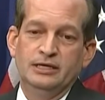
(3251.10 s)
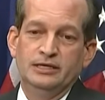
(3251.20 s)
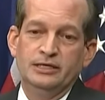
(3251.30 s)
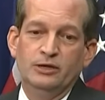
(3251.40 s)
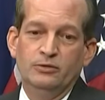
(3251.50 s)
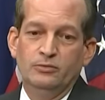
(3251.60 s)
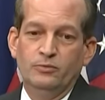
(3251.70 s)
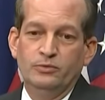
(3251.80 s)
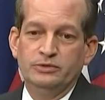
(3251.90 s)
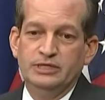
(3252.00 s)
you know,
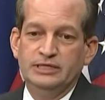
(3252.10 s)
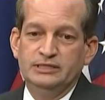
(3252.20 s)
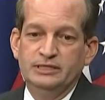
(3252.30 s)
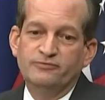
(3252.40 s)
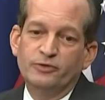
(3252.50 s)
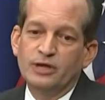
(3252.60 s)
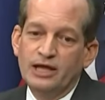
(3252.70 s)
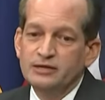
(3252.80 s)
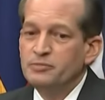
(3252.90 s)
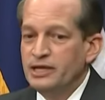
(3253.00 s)
the
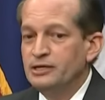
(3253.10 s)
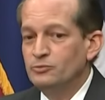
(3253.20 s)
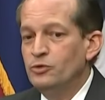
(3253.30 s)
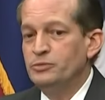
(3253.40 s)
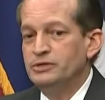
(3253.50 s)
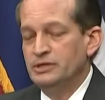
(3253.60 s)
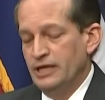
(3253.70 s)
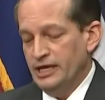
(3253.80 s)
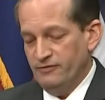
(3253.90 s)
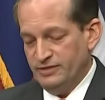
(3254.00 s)
forgotten man and woman.
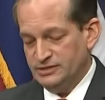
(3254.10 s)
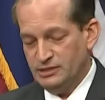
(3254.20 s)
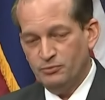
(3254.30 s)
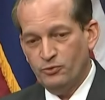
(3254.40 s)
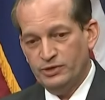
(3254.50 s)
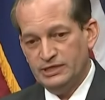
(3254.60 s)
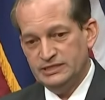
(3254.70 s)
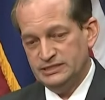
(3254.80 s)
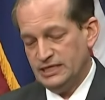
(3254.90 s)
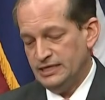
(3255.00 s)
And if at some point he
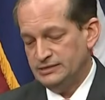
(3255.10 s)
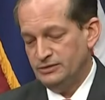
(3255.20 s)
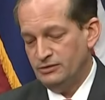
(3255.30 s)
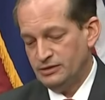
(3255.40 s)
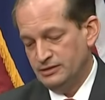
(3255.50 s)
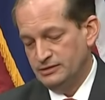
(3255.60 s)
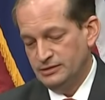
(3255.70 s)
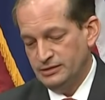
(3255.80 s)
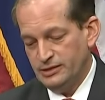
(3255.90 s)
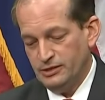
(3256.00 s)
says, look,
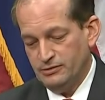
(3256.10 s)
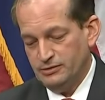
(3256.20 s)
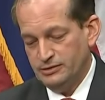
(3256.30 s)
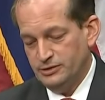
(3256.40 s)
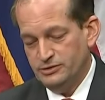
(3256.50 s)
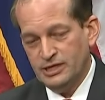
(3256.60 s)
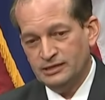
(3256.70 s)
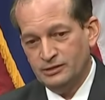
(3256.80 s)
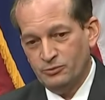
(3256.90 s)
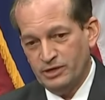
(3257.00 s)
you know, you're
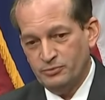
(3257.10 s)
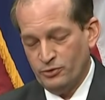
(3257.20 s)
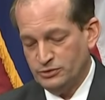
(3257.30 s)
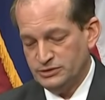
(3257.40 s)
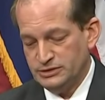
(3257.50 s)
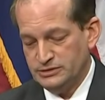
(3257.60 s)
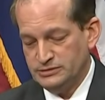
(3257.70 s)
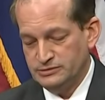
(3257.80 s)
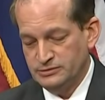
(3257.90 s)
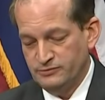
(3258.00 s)
not the right person
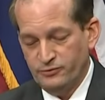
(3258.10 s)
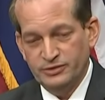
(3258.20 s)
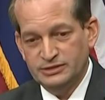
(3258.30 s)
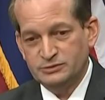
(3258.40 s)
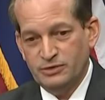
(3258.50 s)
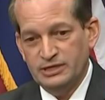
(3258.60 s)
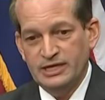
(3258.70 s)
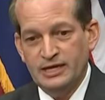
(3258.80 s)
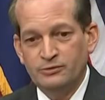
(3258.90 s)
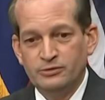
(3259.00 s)
for this right
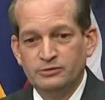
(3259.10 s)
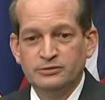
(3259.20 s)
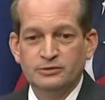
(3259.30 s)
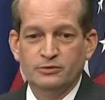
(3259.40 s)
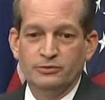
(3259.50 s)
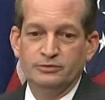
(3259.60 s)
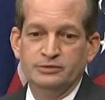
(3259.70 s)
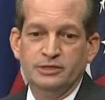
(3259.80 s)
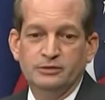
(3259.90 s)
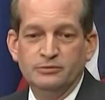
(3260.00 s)
now, or
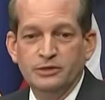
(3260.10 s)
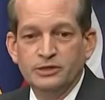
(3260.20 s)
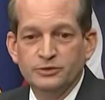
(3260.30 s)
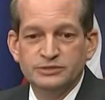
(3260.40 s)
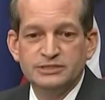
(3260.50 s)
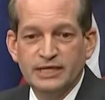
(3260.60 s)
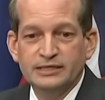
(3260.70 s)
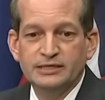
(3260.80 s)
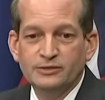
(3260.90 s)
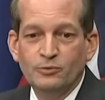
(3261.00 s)
you know, you're
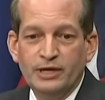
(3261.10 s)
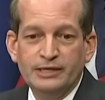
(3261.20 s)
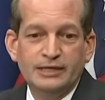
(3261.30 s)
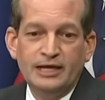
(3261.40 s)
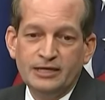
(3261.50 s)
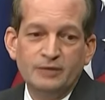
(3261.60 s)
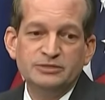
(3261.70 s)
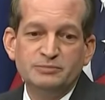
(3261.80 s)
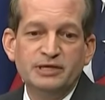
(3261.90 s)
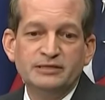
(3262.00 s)
standing in the way, I
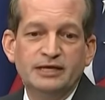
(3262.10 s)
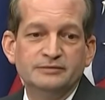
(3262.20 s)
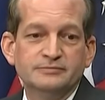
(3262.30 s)
respect that.